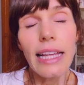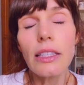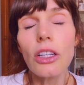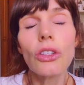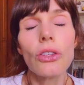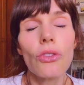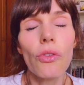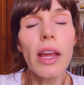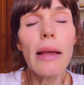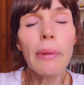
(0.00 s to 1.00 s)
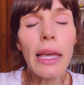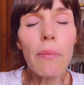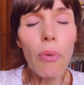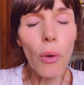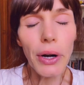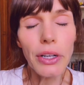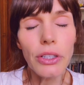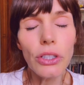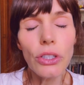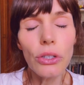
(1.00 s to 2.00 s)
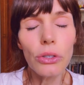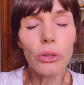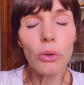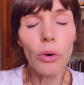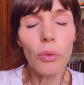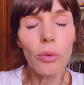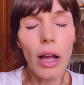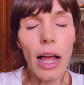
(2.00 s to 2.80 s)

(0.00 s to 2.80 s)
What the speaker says: it's extremely important to